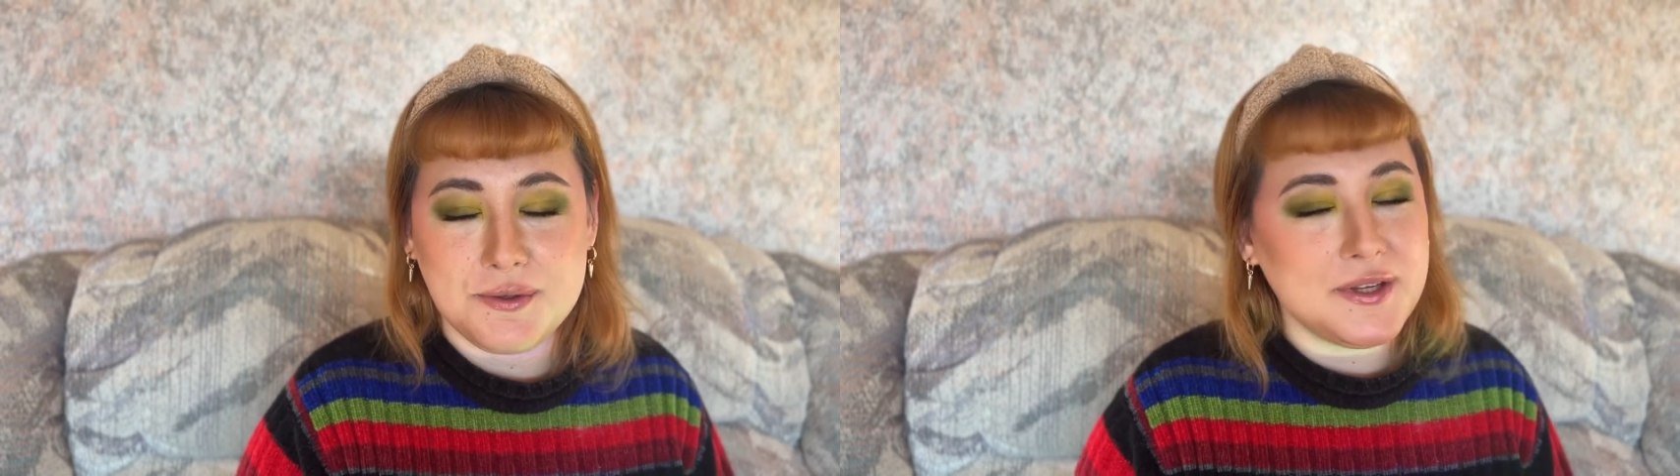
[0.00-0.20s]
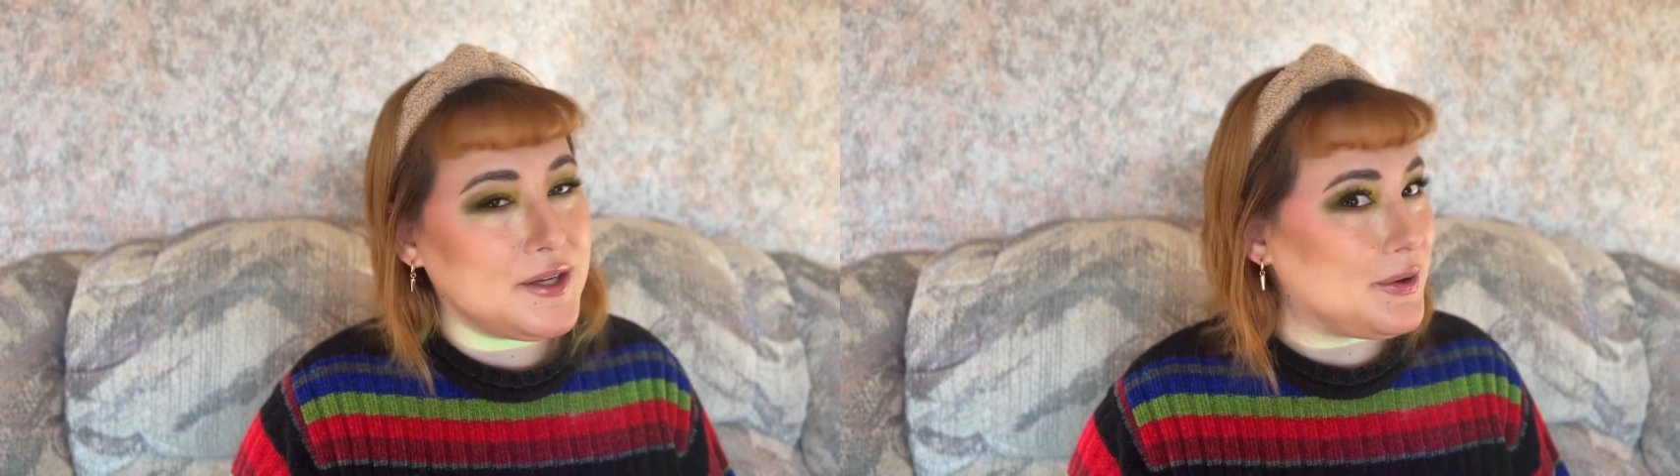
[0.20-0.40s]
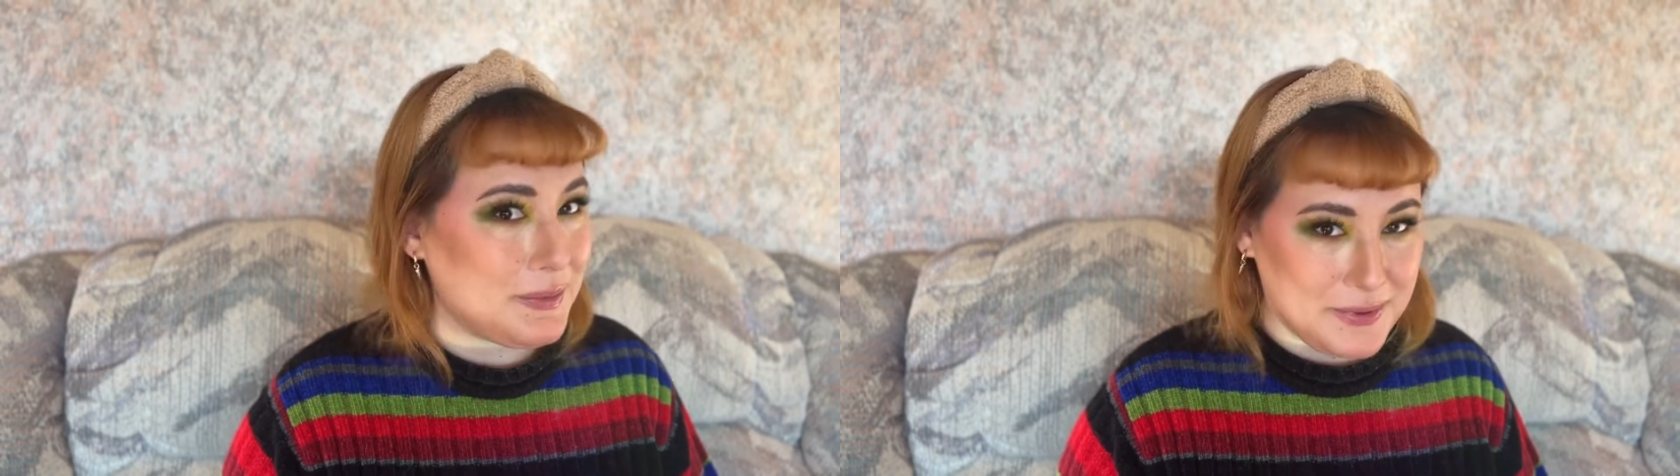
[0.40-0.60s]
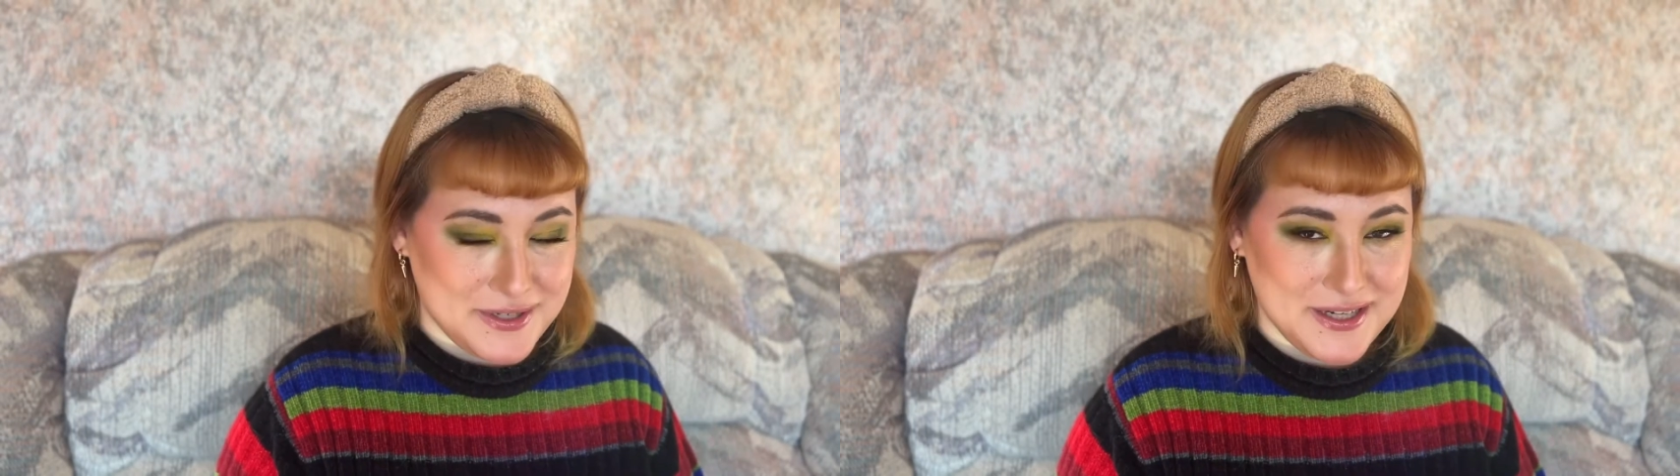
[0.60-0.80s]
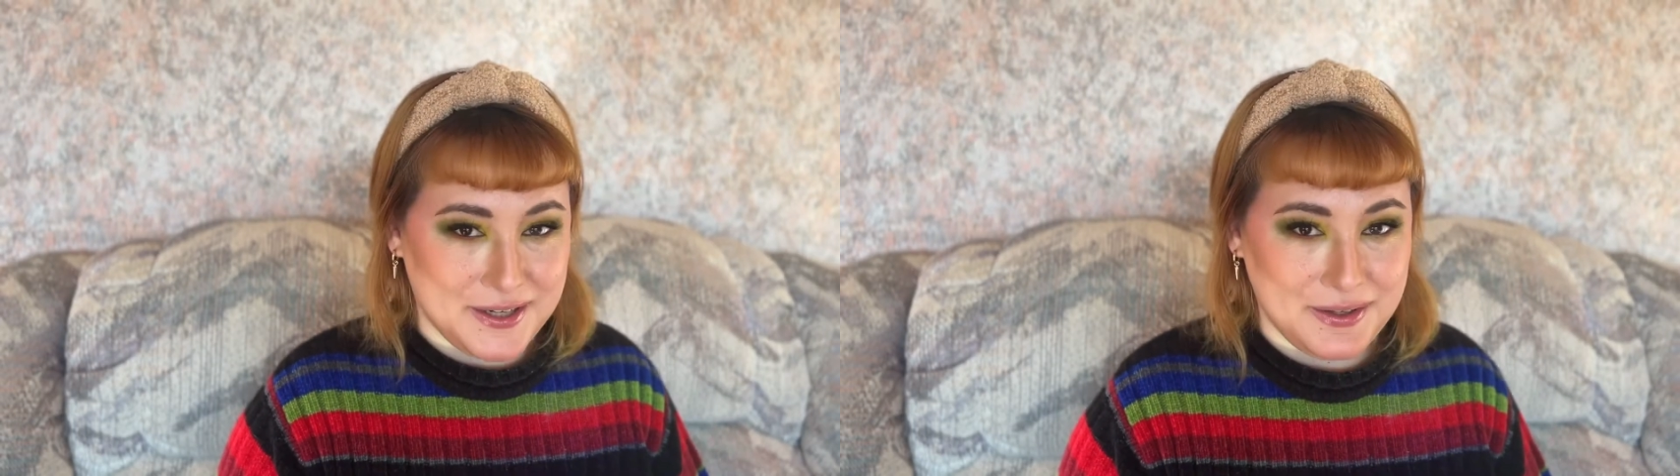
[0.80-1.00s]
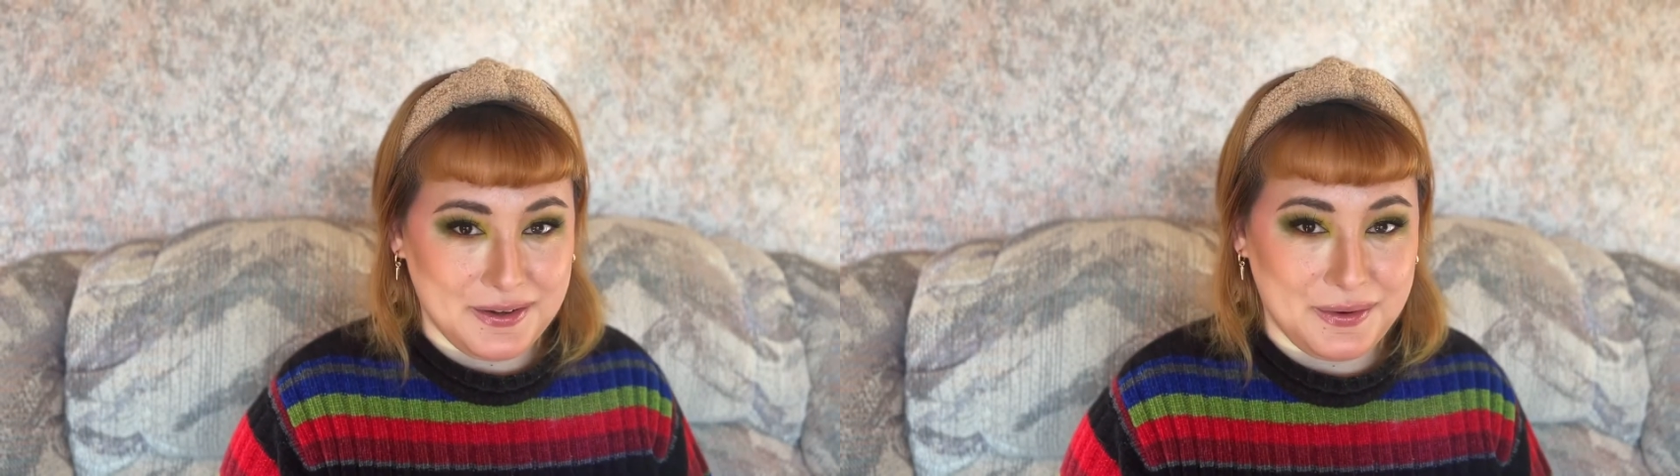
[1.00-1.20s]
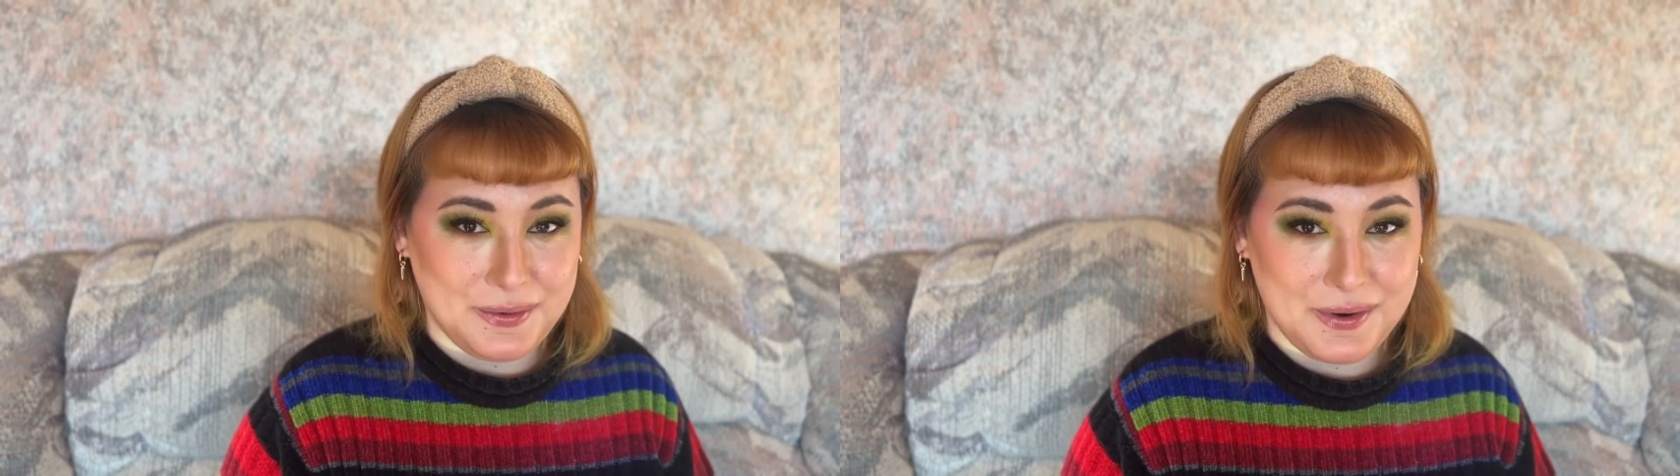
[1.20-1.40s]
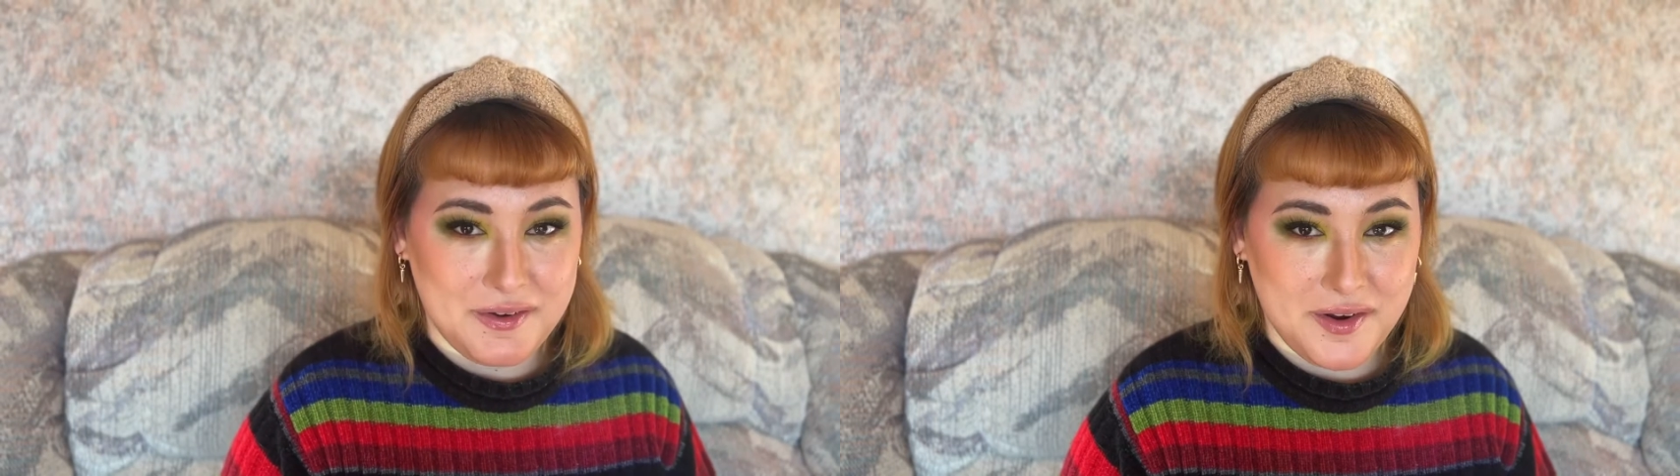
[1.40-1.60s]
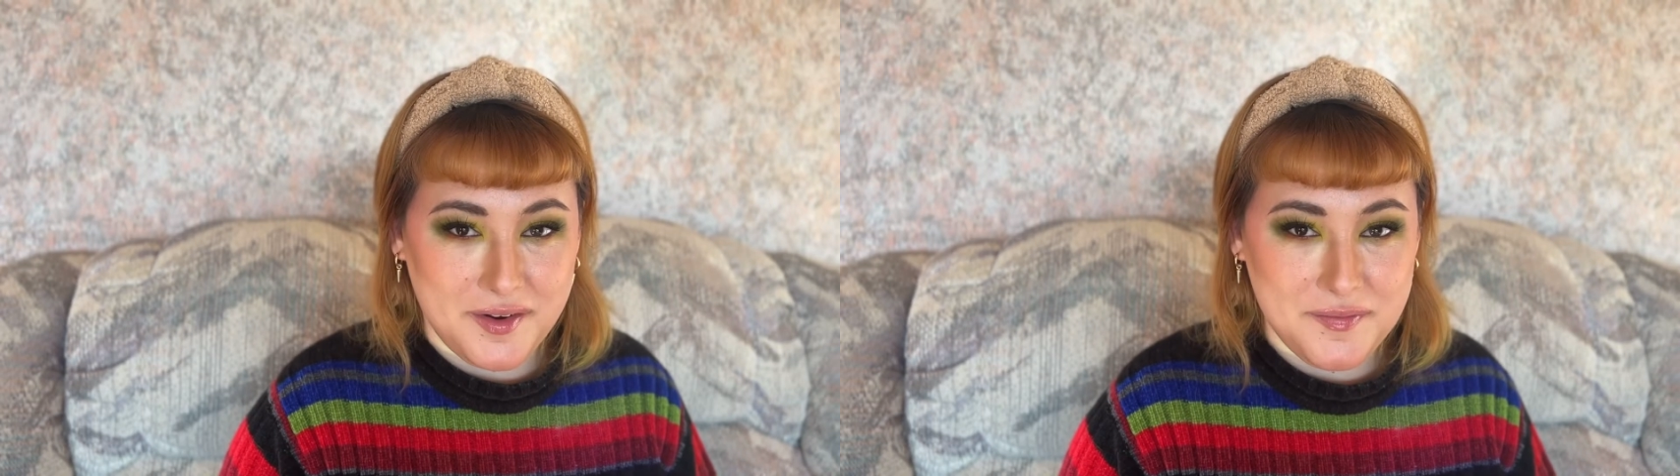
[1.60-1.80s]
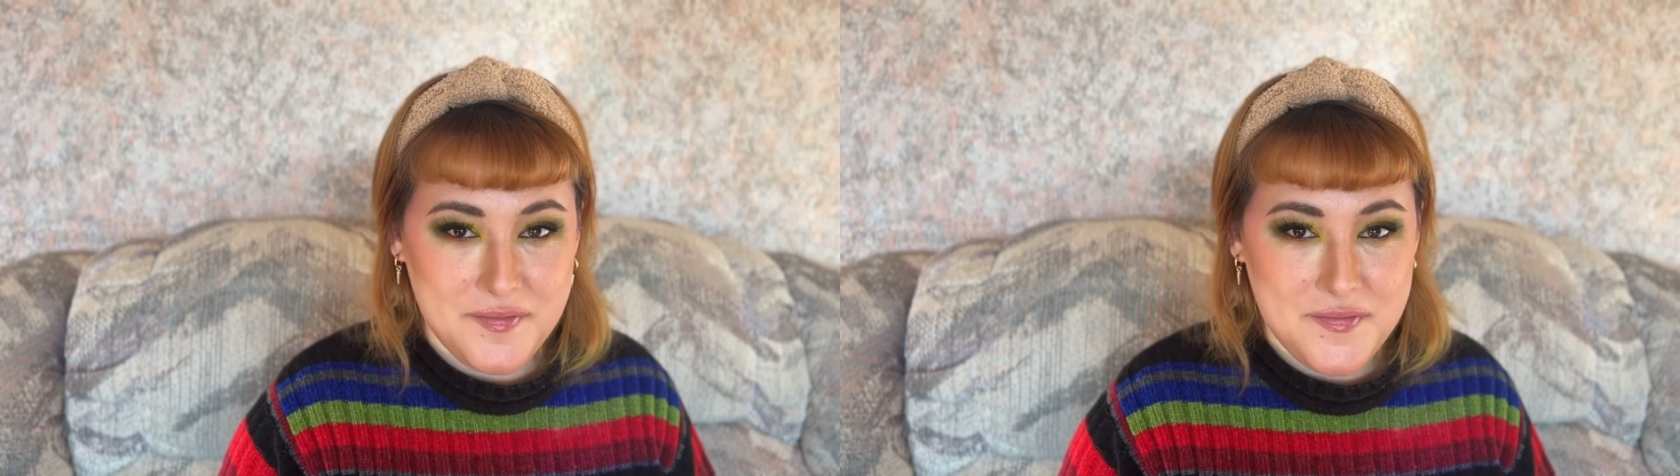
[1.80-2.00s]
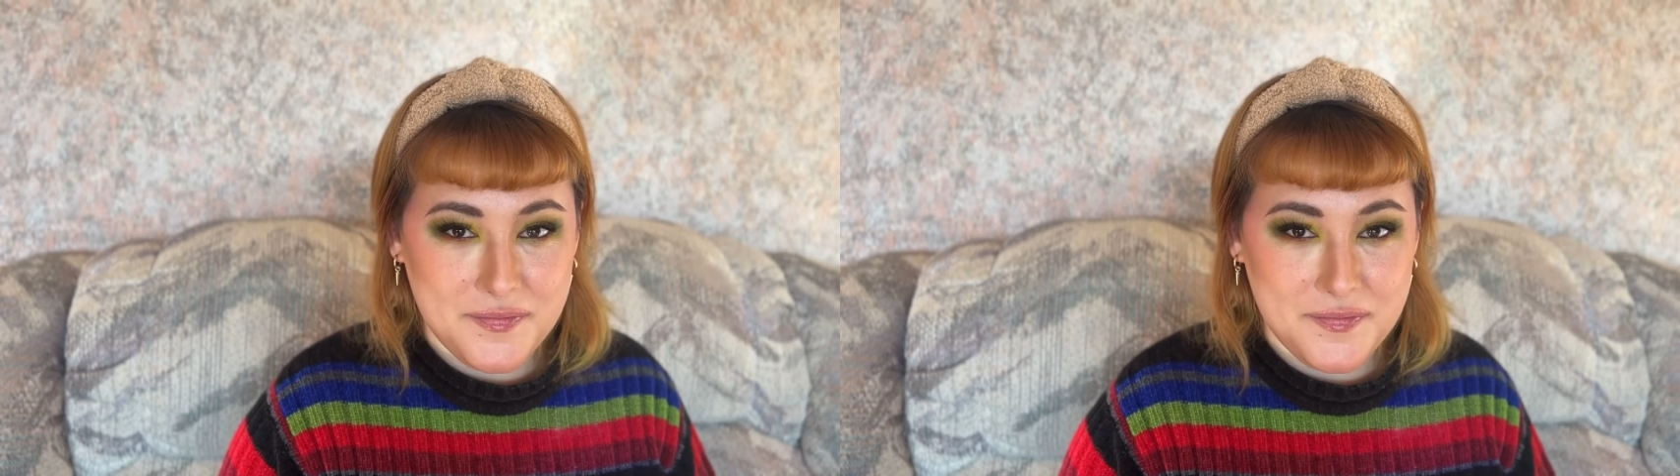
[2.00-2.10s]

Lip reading: in no particular order,